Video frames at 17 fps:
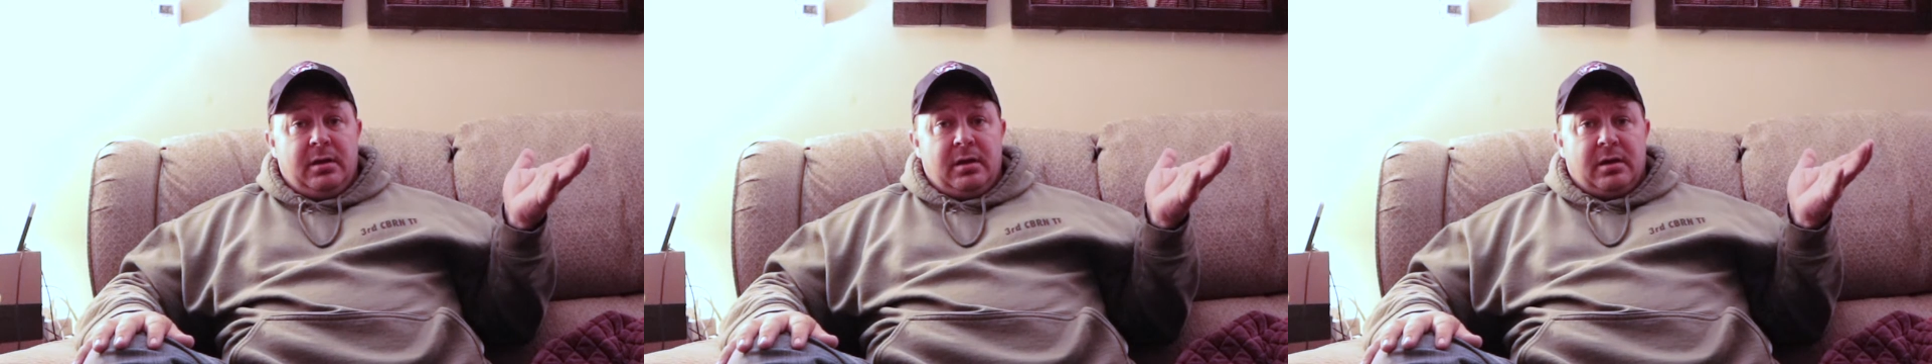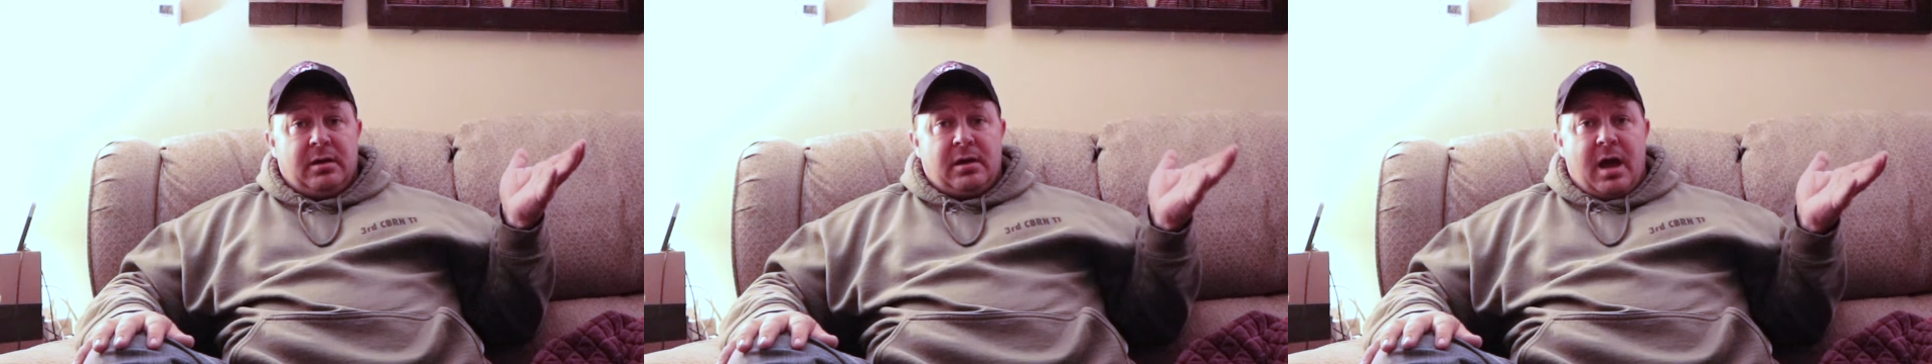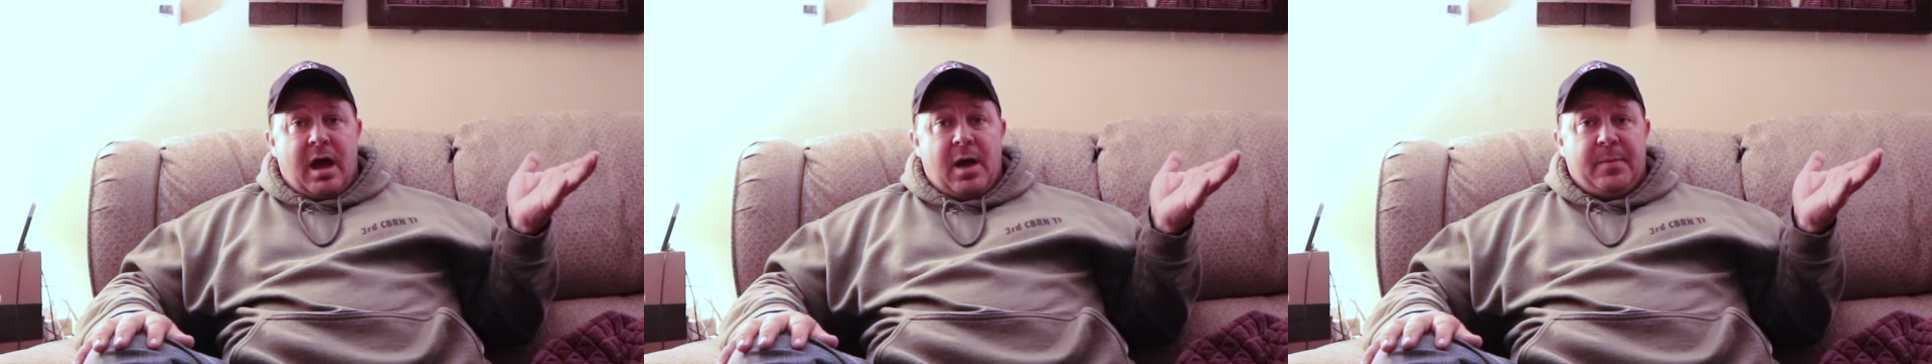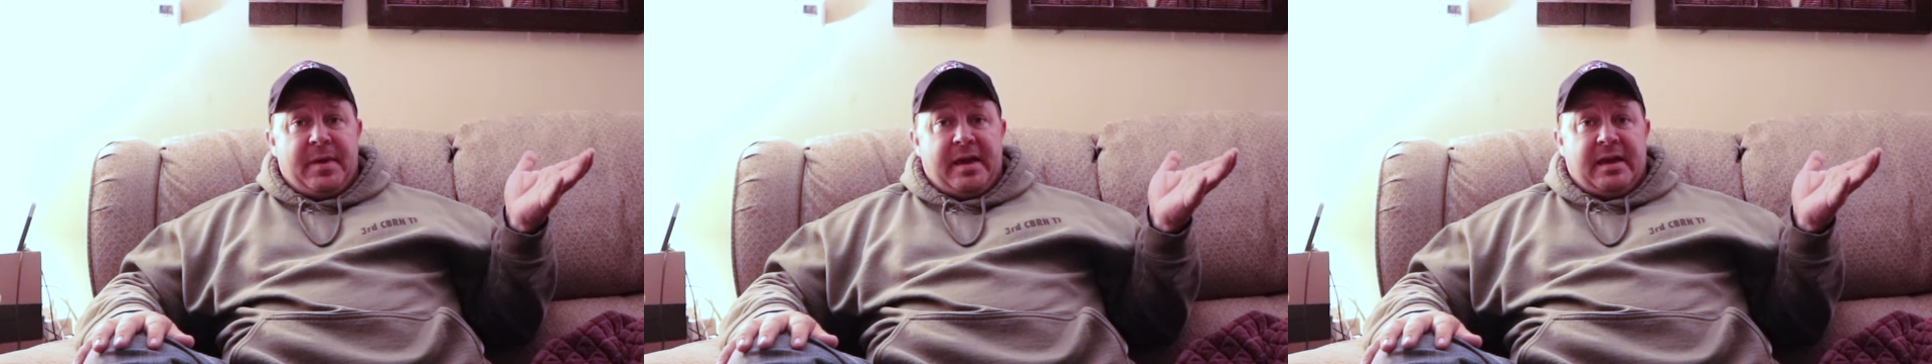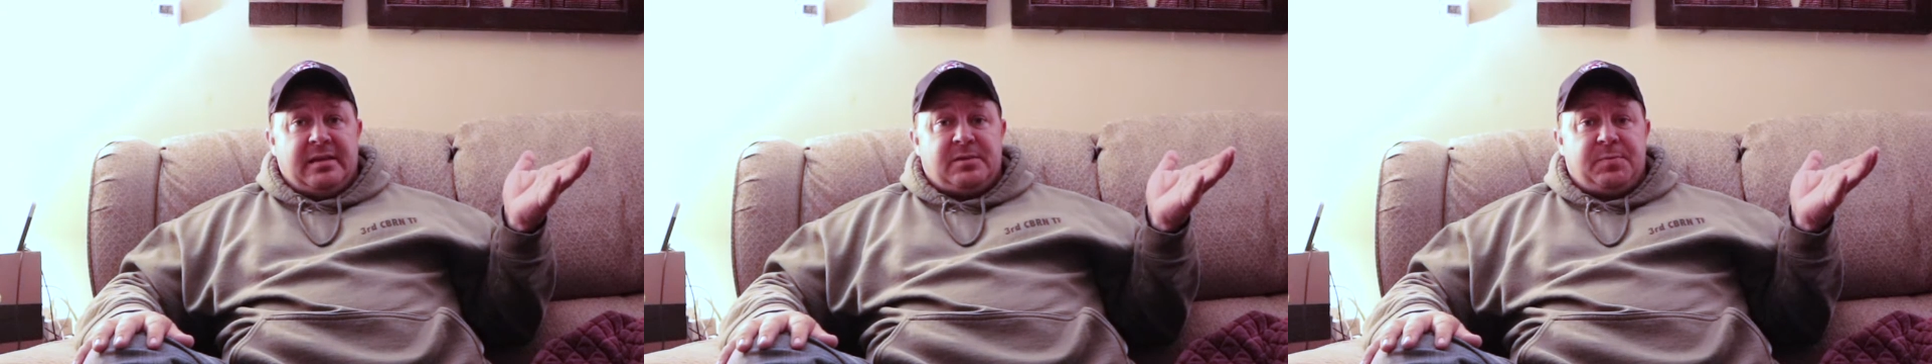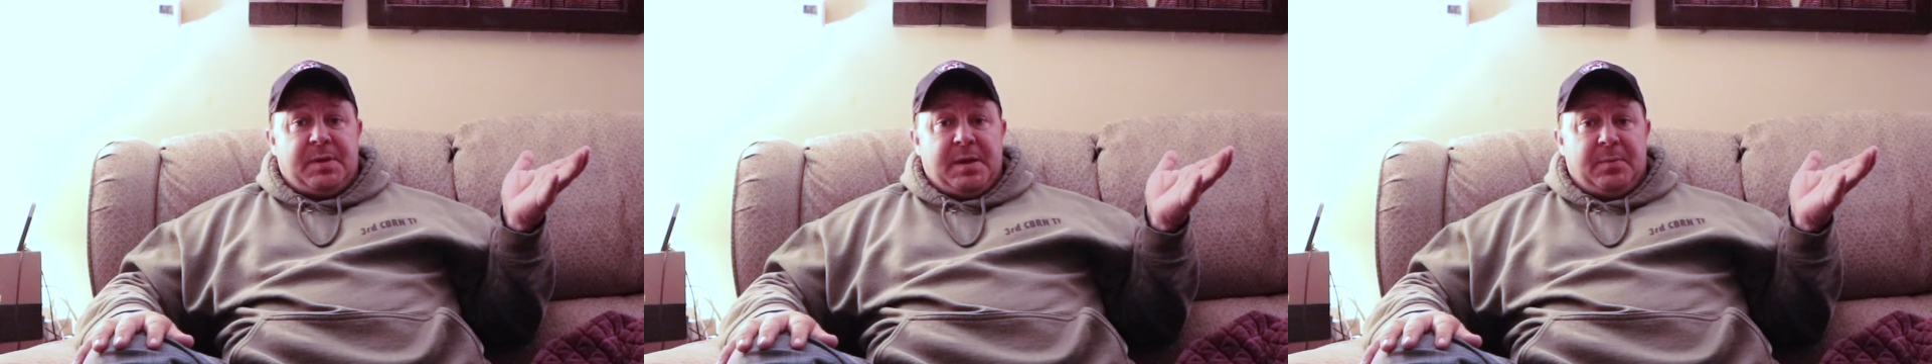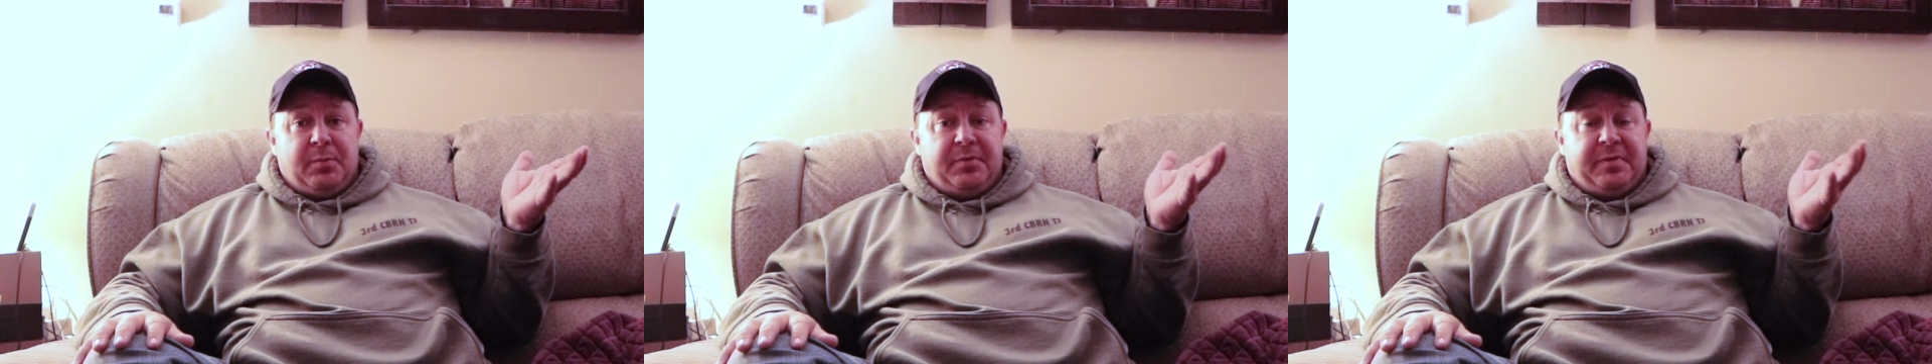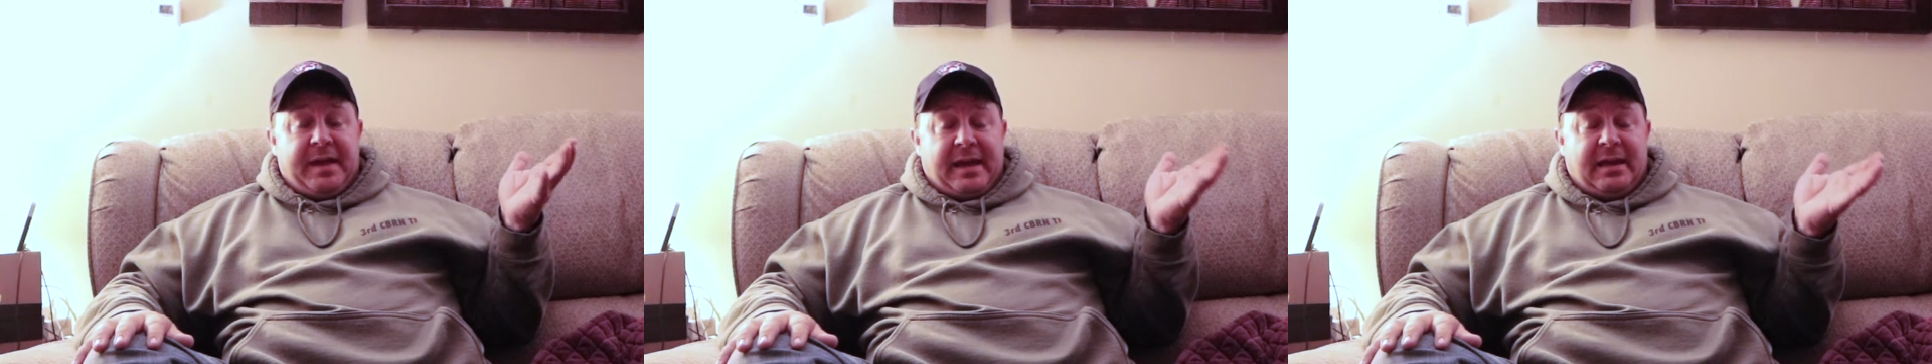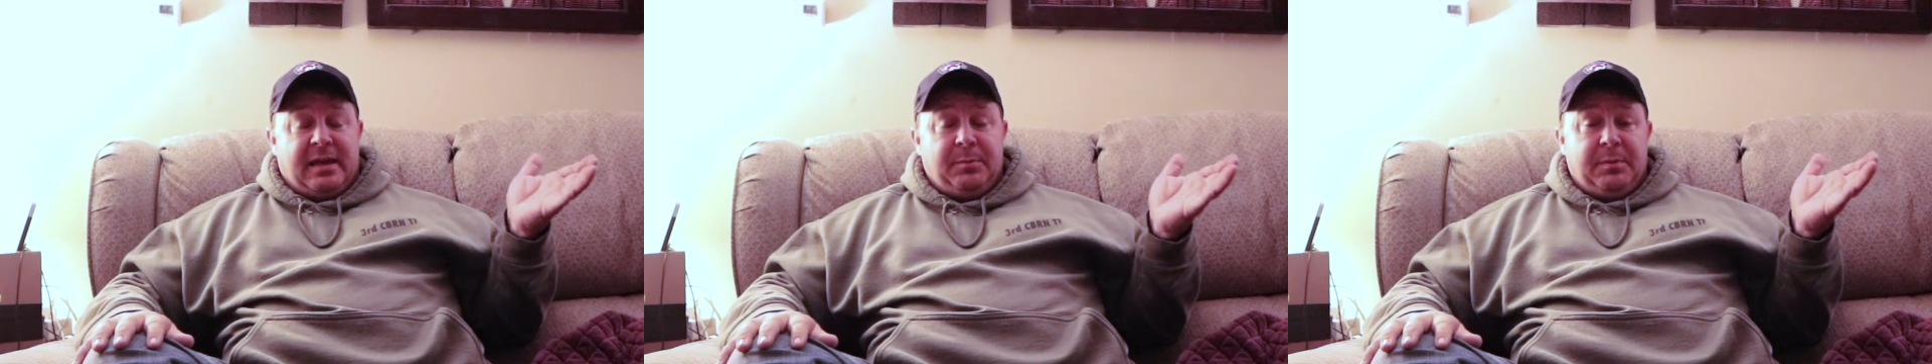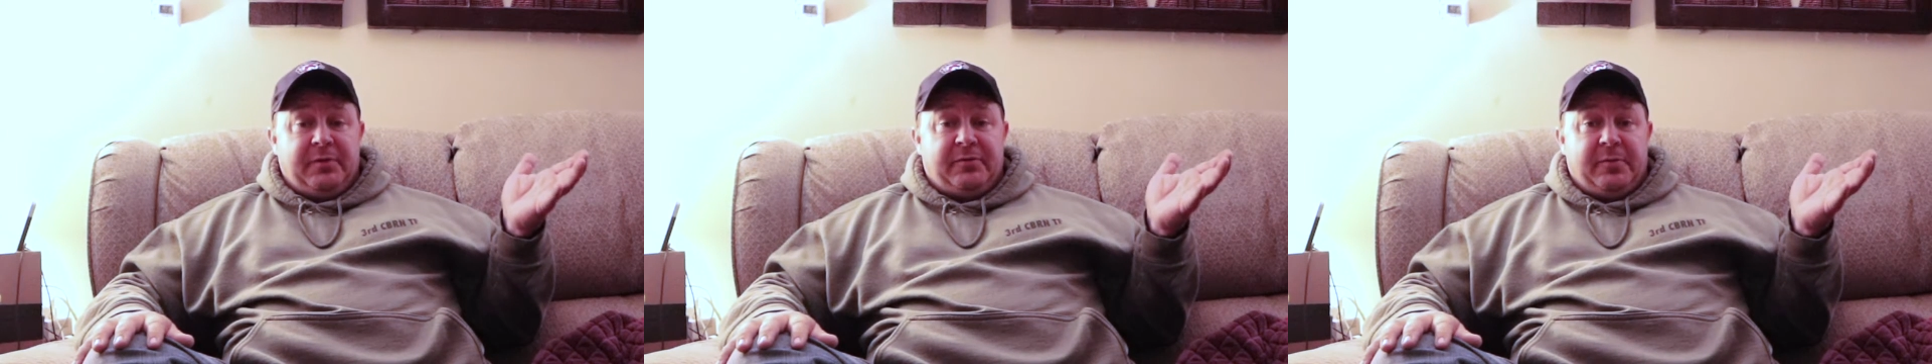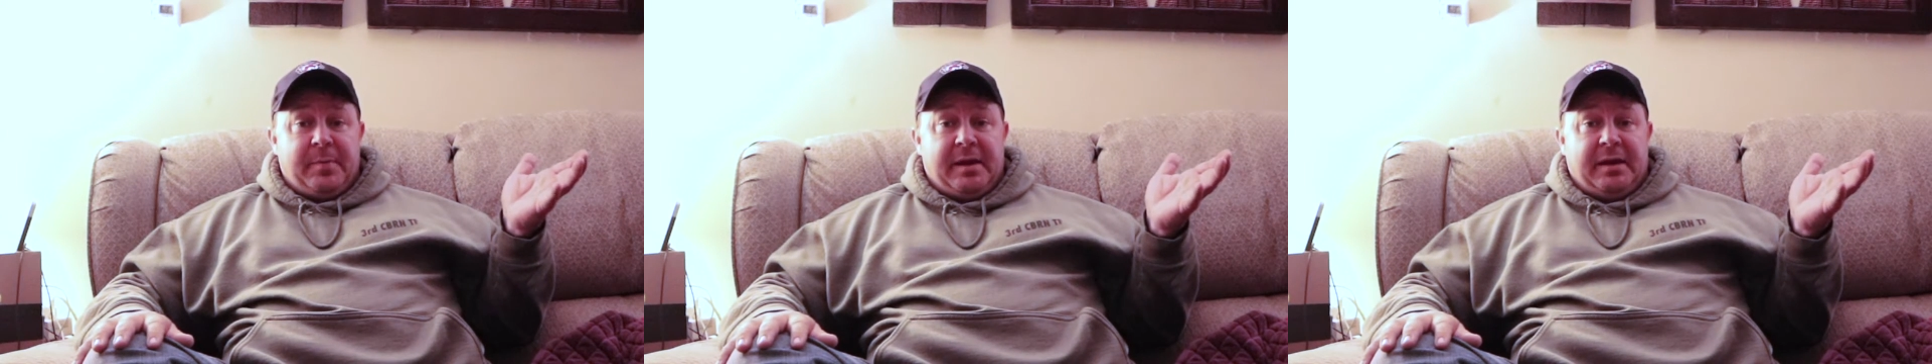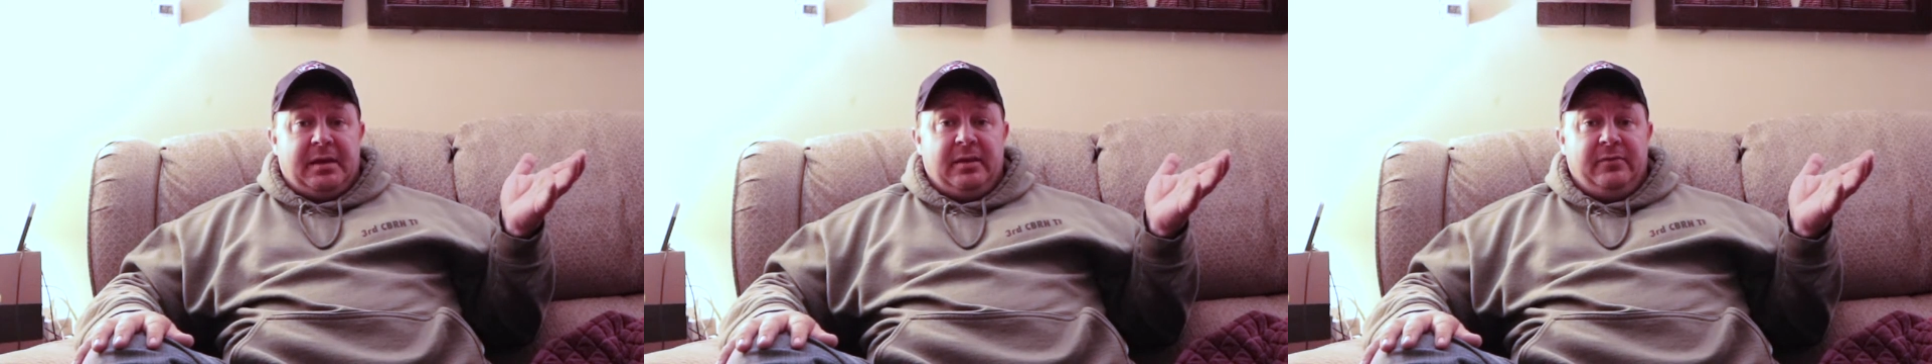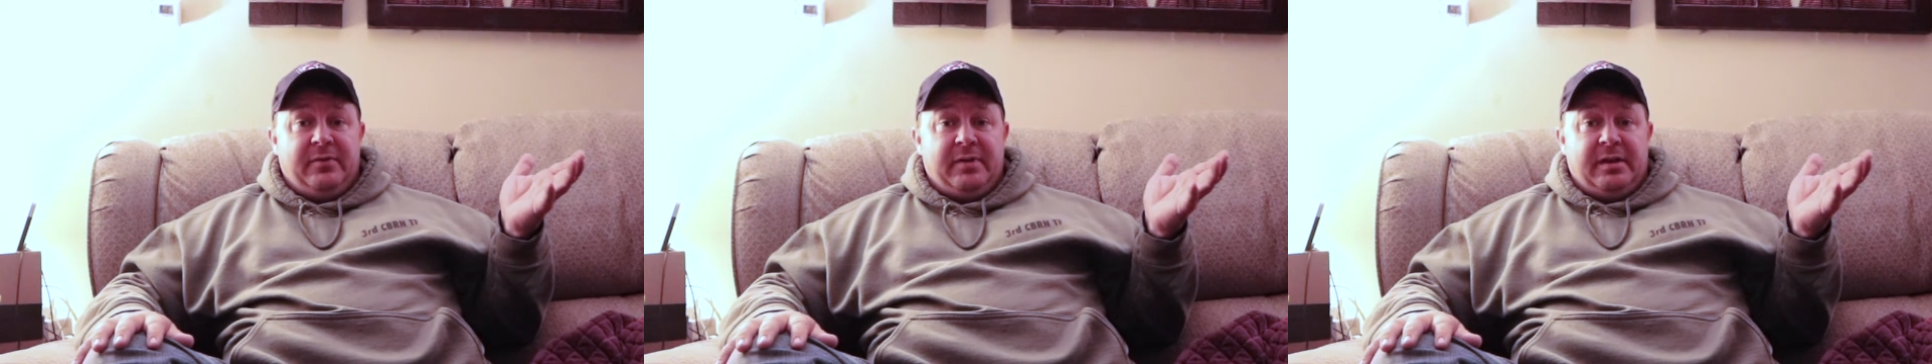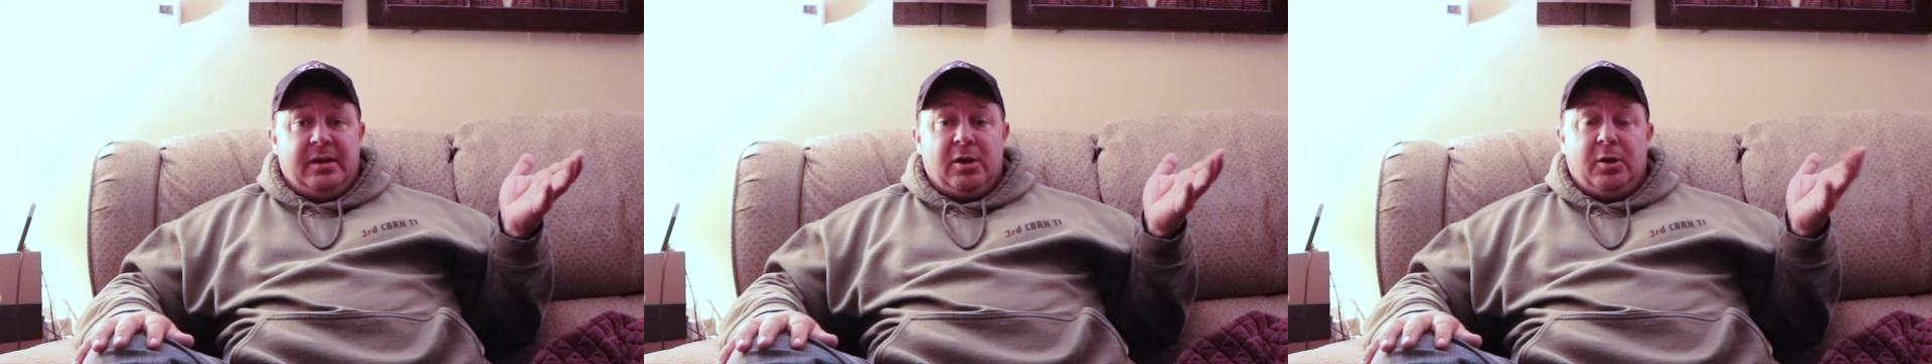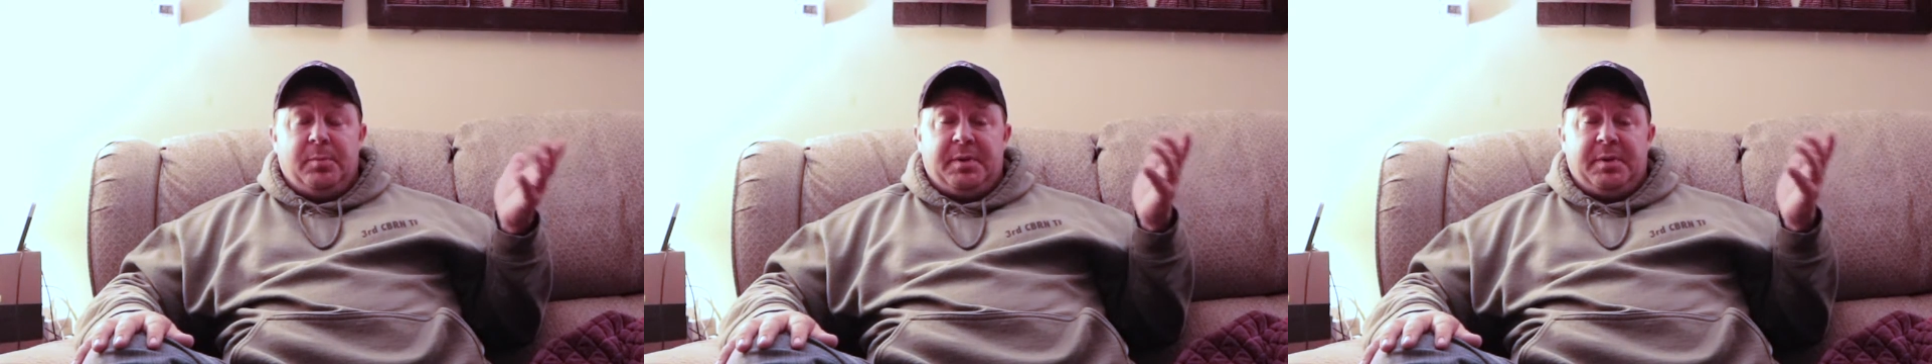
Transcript: comments, people thanking me for making the video